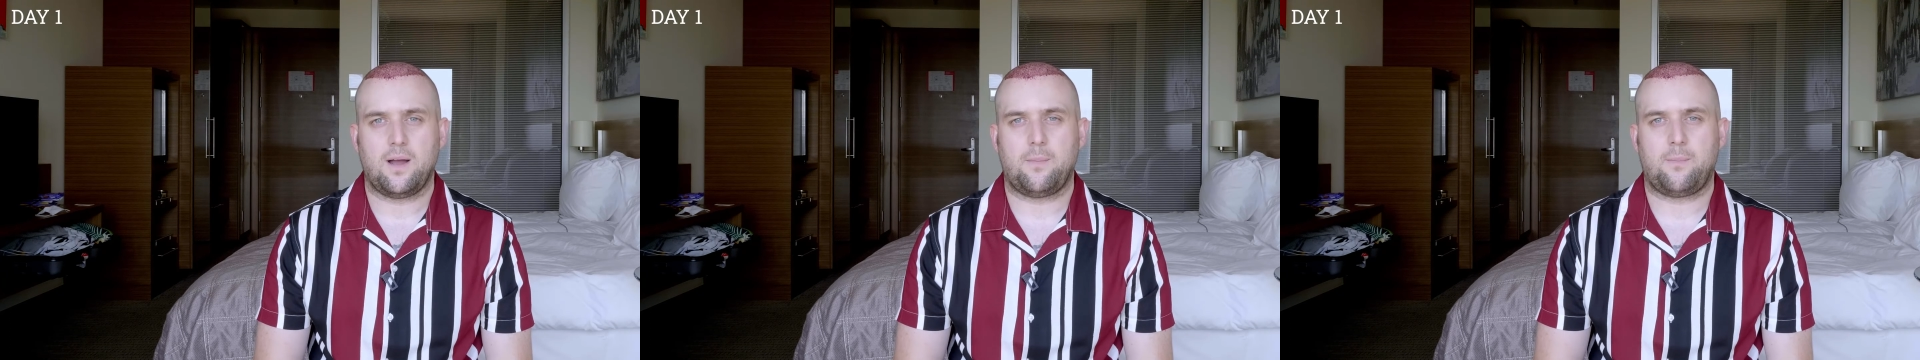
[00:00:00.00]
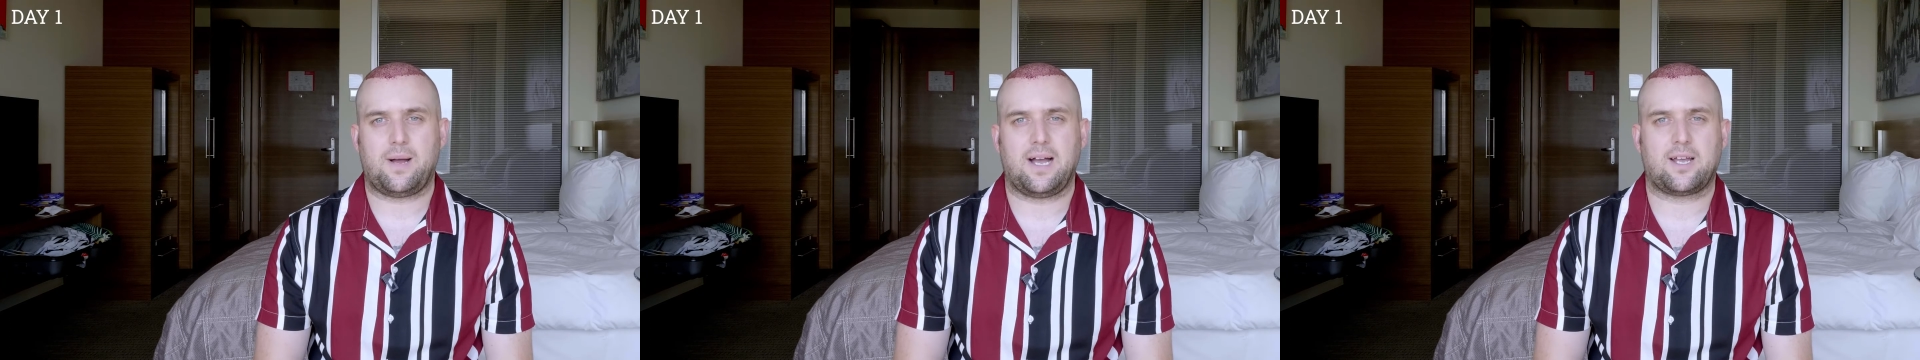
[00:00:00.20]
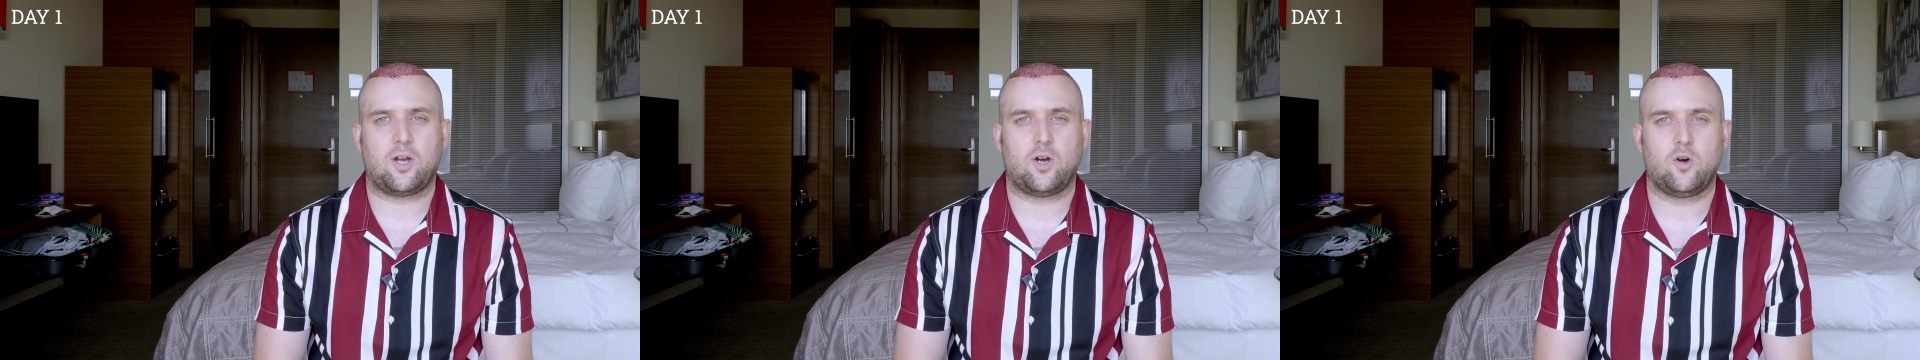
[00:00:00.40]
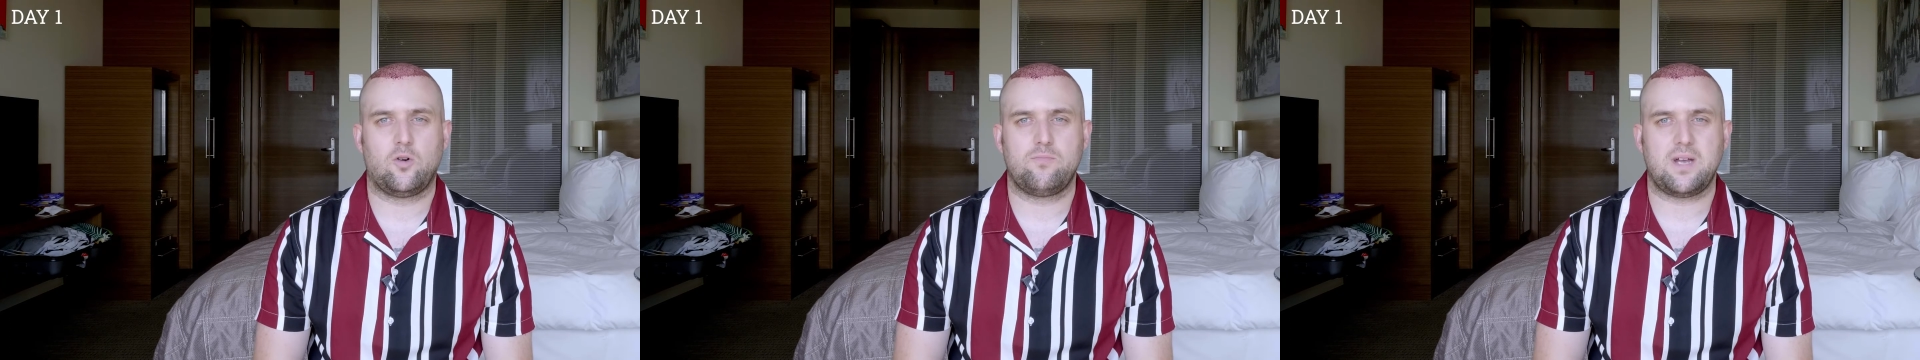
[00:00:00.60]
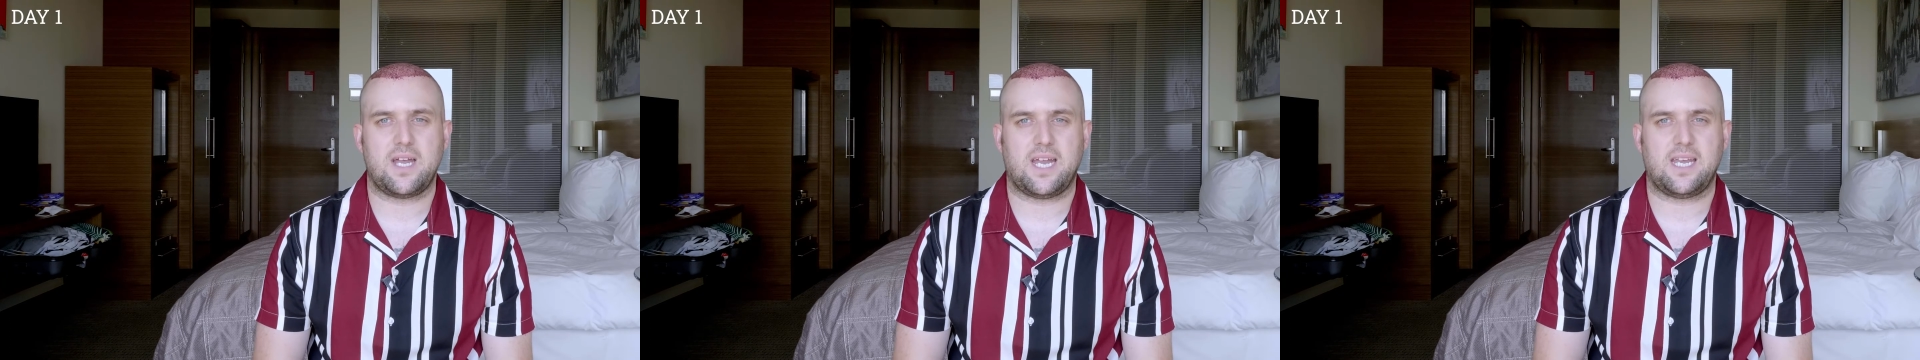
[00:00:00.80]
back
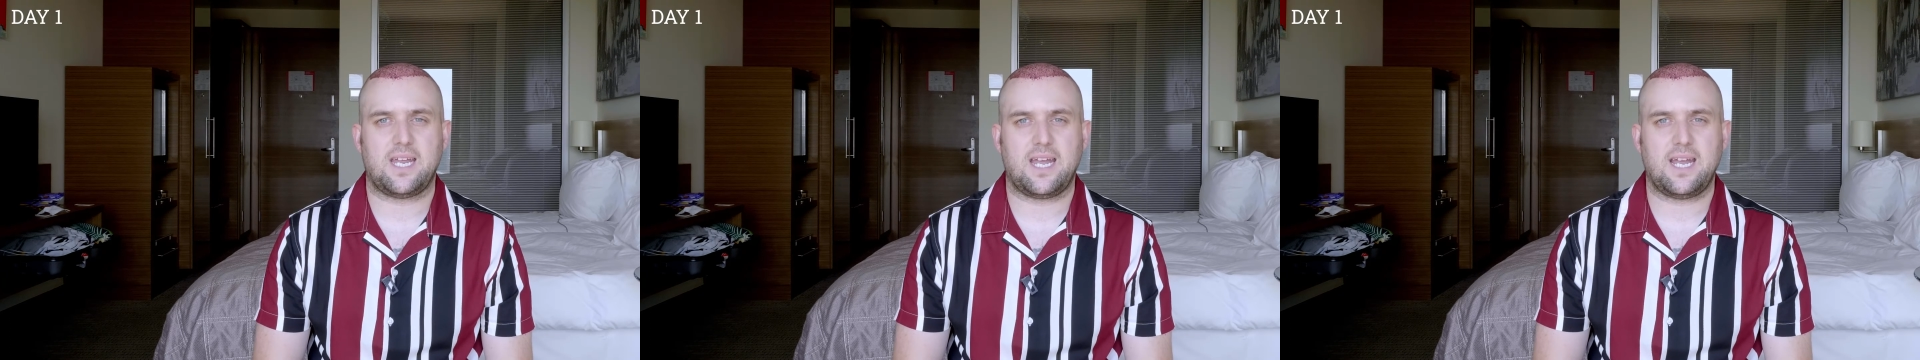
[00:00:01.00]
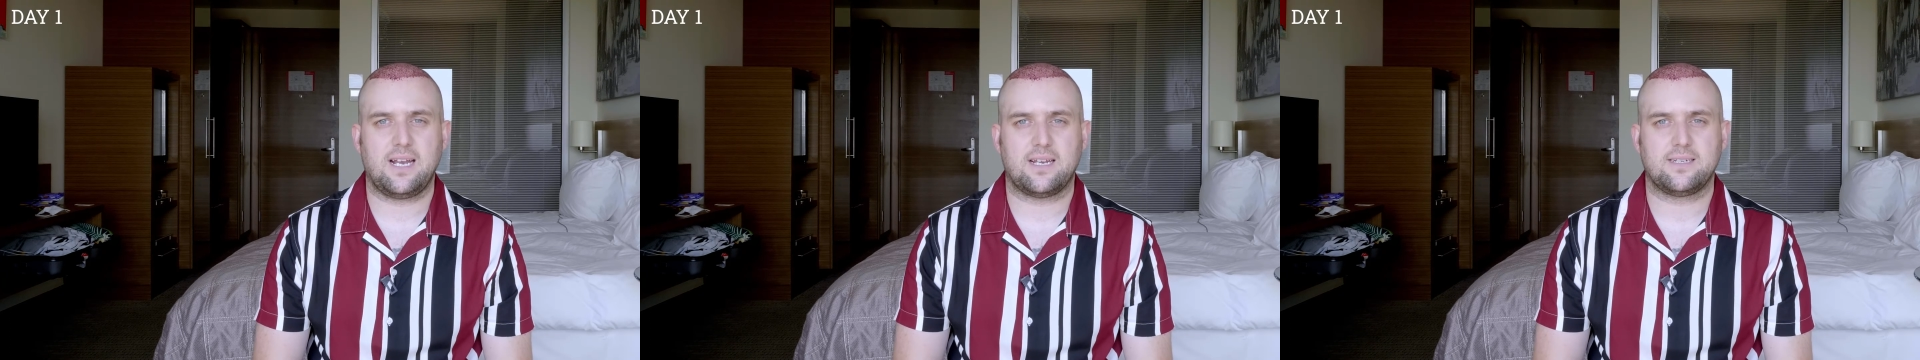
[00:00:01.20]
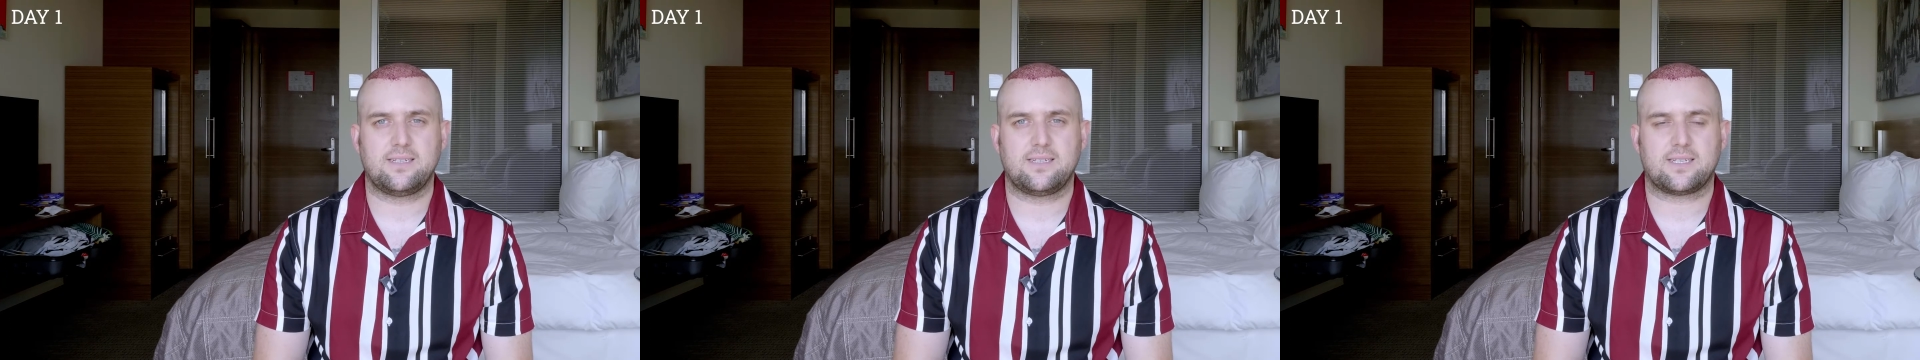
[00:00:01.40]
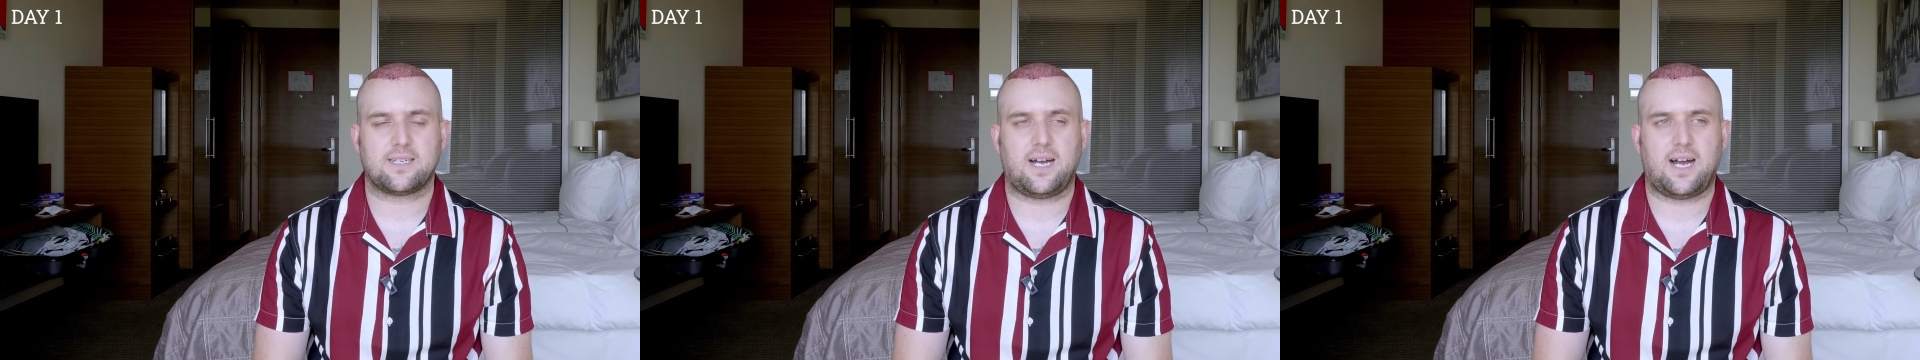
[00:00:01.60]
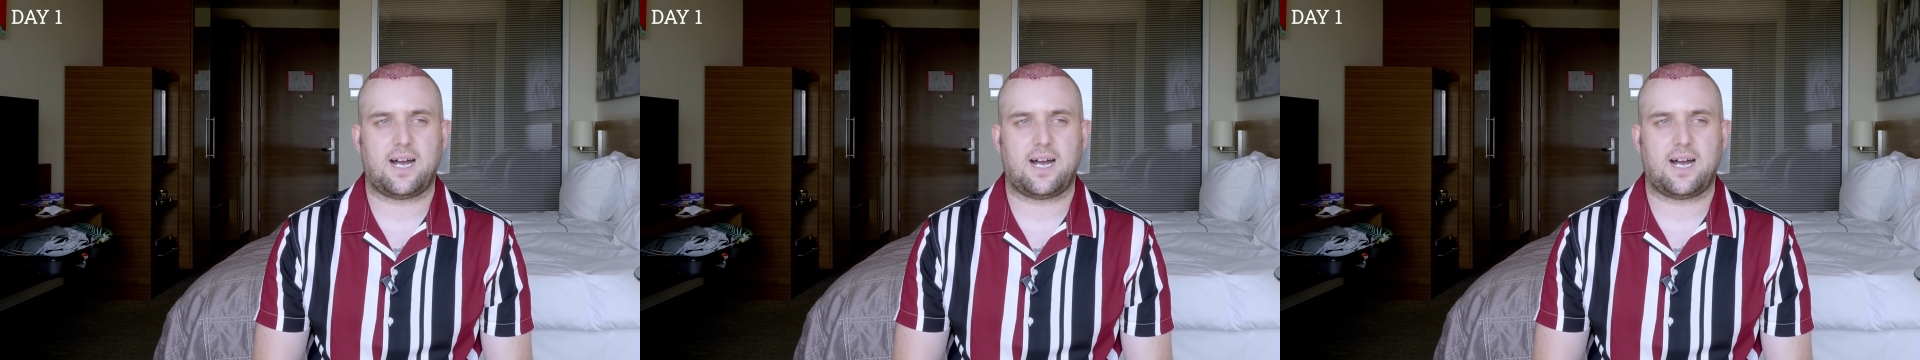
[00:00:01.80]
home in England